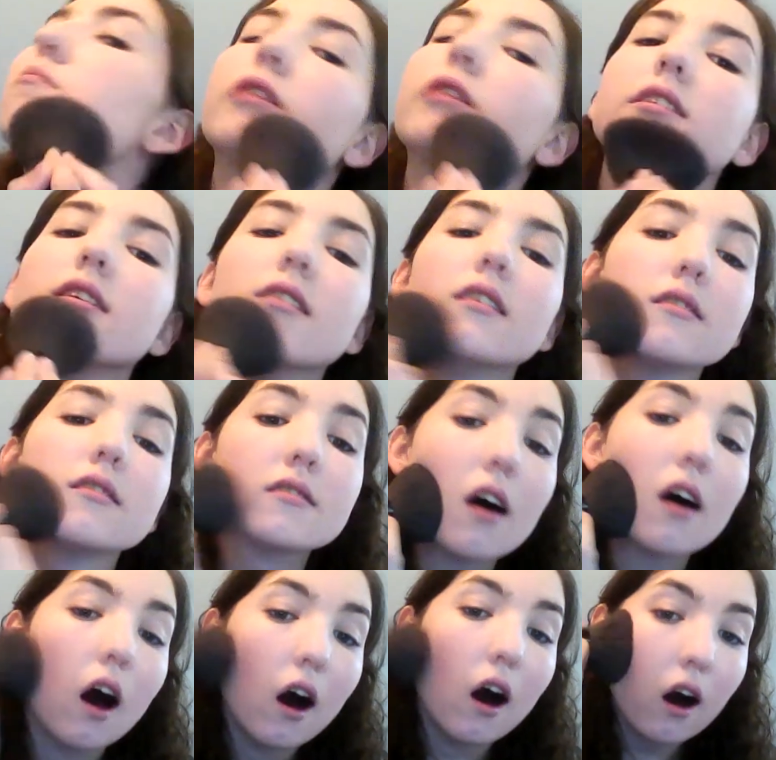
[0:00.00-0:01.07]
bristles
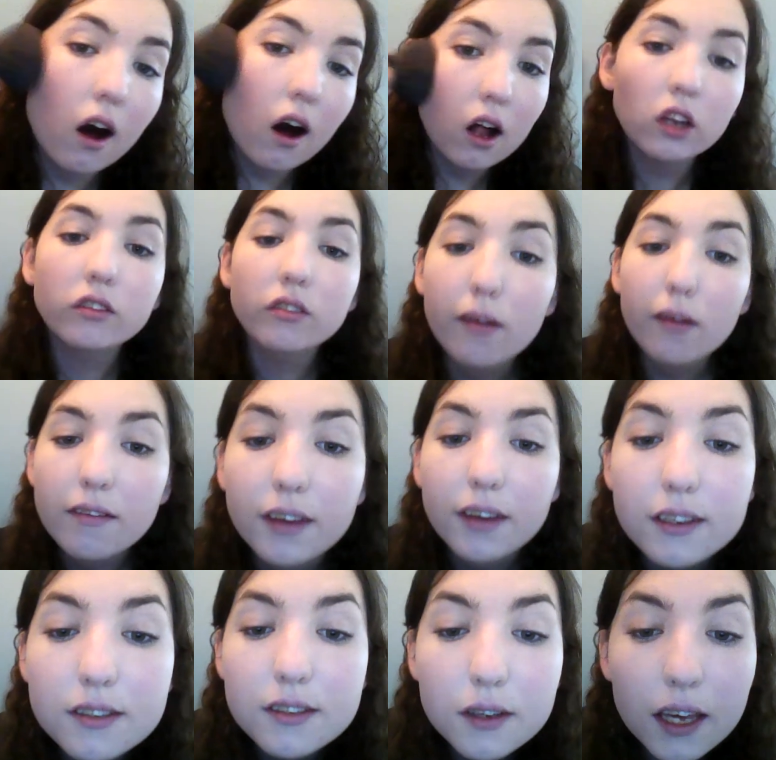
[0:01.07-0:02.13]
all over my
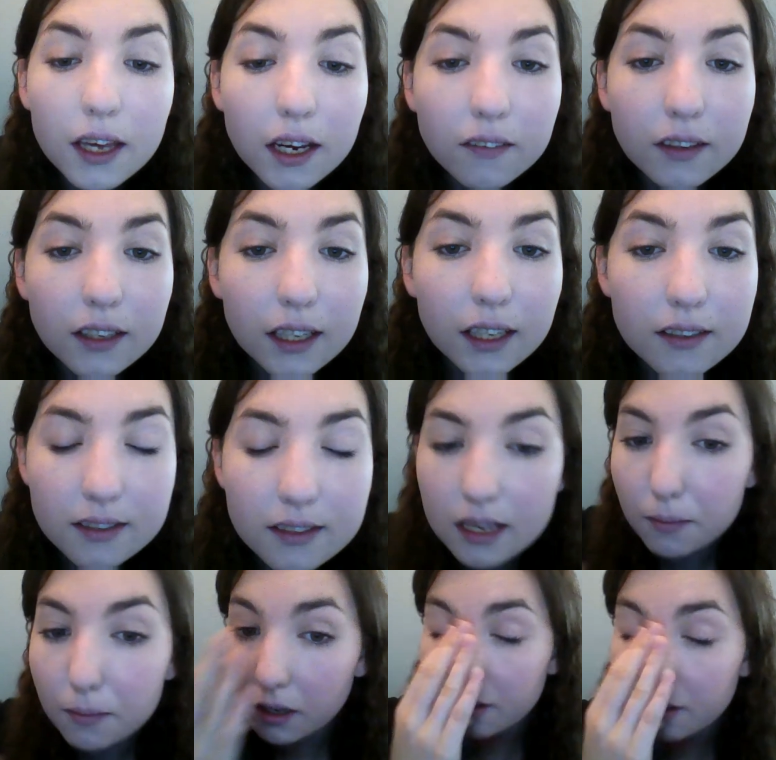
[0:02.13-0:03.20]
face. You can't even, like, see,
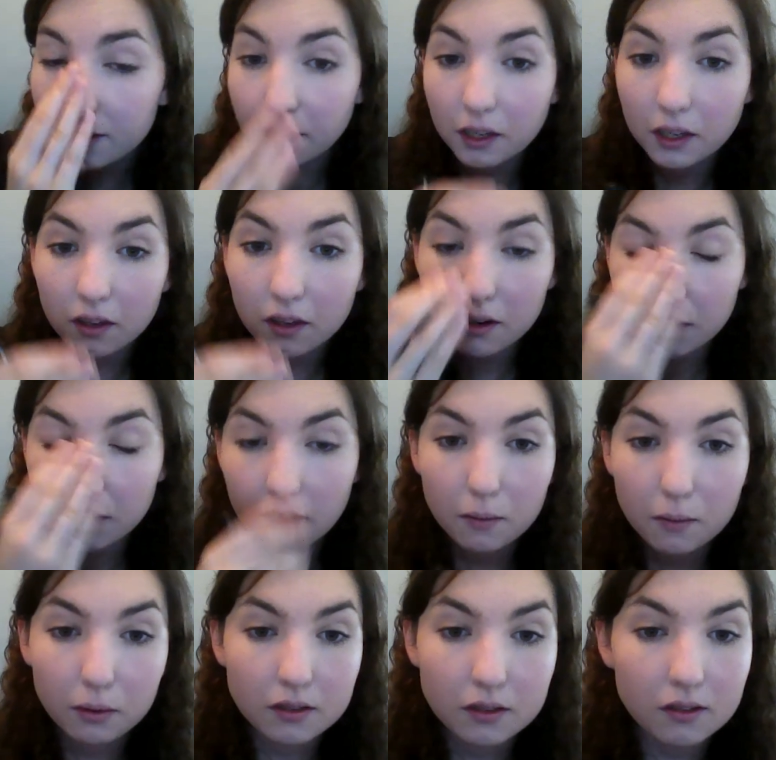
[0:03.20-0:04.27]
but I feel like there are, like,
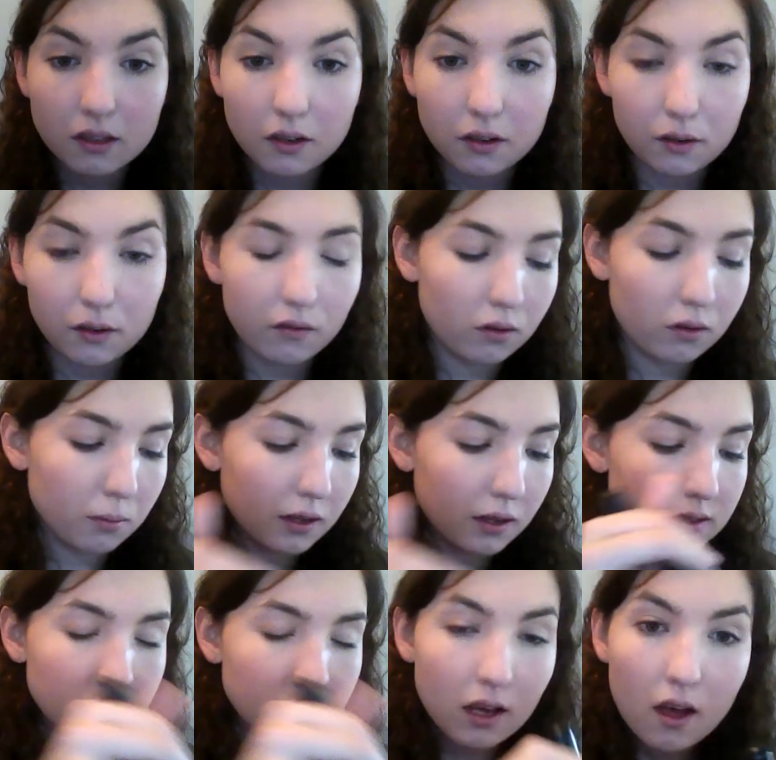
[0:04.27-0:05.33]
bristles all over the
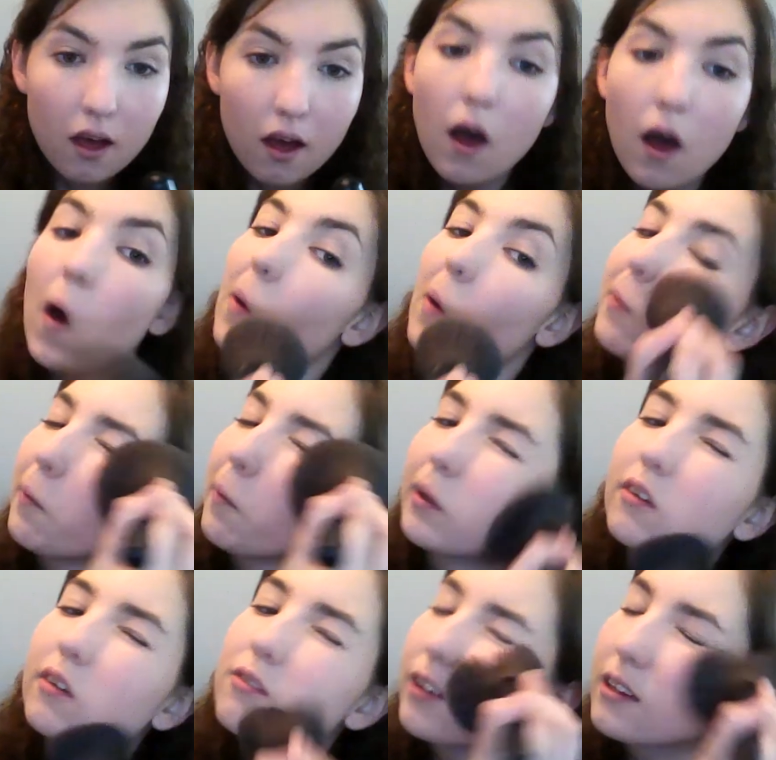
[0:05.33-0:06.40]
place. I'll probably
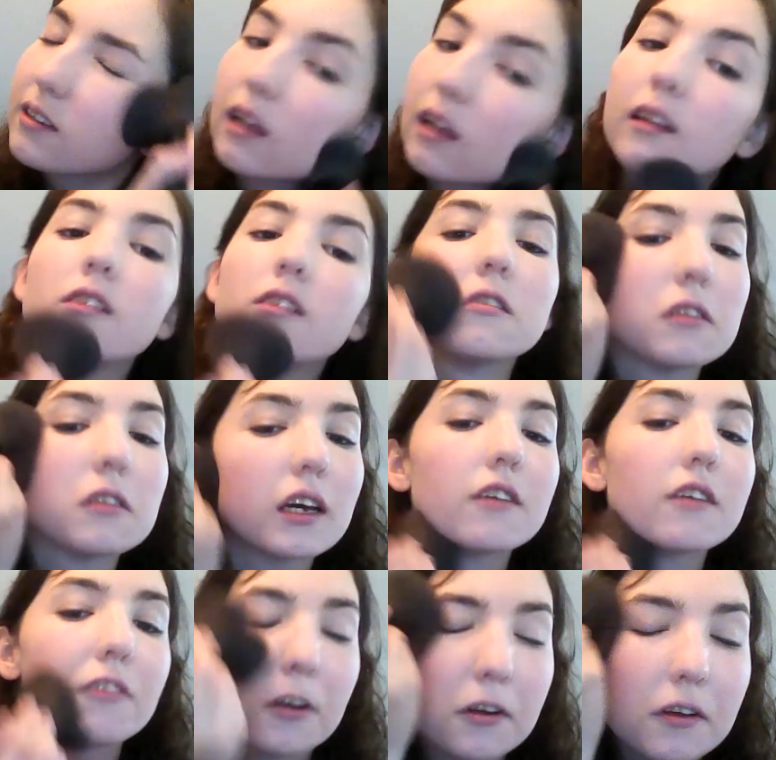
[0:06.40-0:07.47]
have to fix that later. Like,
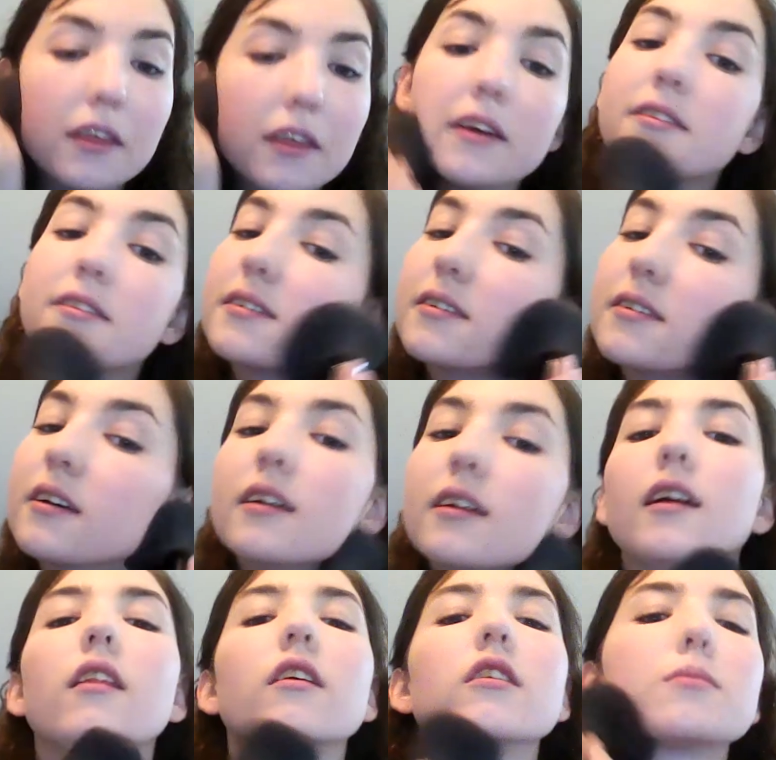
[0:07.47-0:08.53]
if I do this,
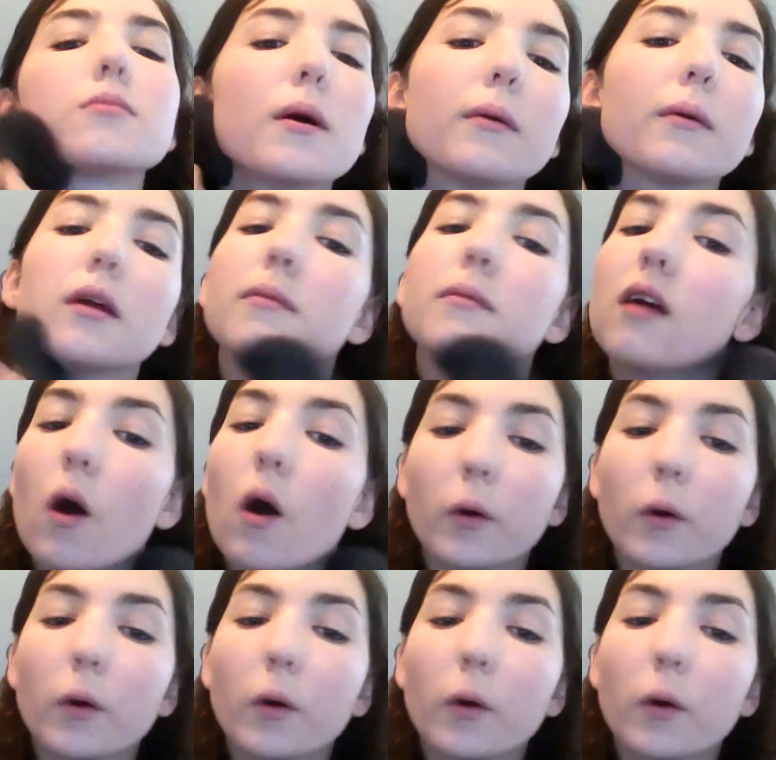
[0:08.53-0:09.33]
there's probably gonna be,